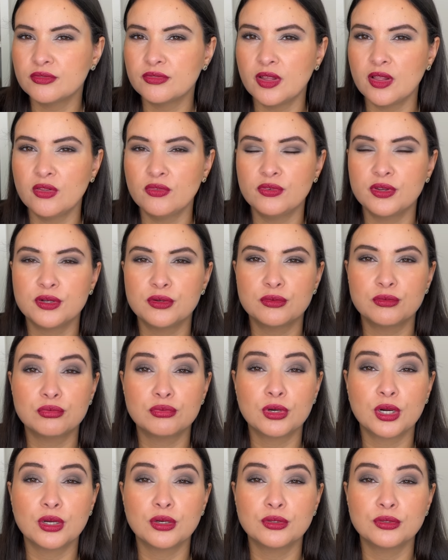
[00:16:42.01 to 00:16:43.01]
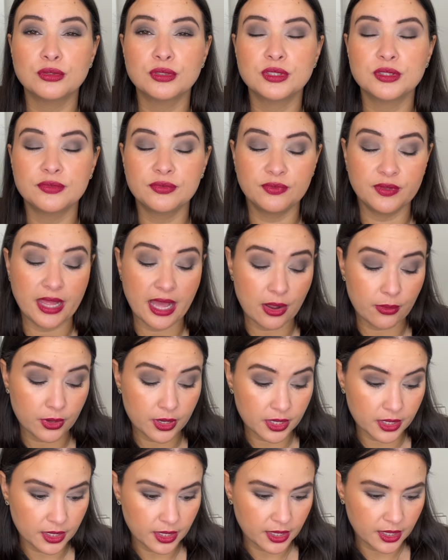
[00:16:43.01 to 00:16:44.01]
velvet rose
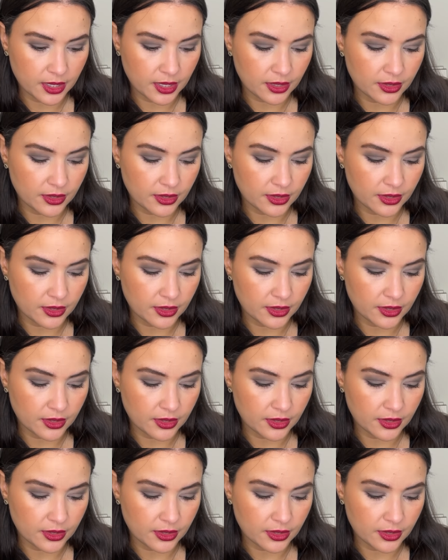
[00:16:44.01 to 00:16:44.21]
flower.